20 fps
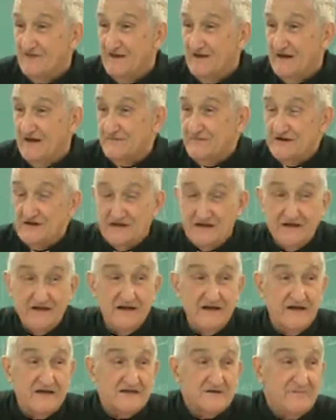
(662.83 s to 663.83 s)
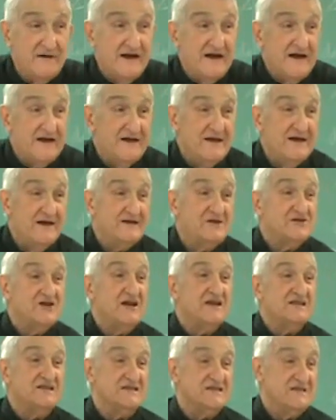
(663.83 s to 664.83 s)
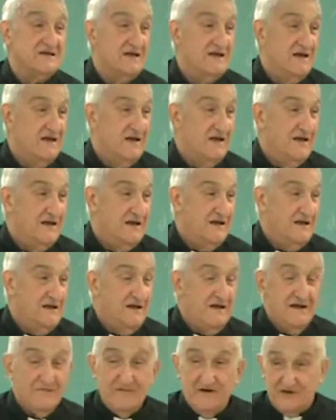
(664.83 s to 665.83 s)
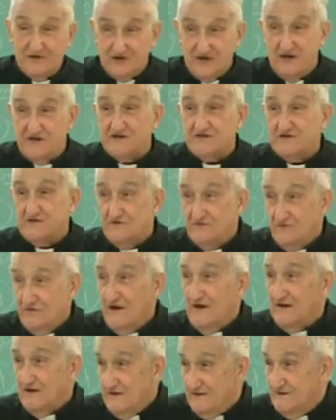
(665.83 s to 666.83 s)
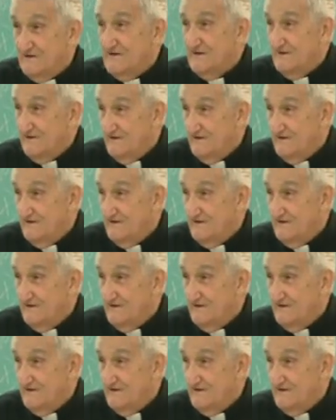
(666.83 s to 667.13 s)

Everything is by chance. And chance do well, huh?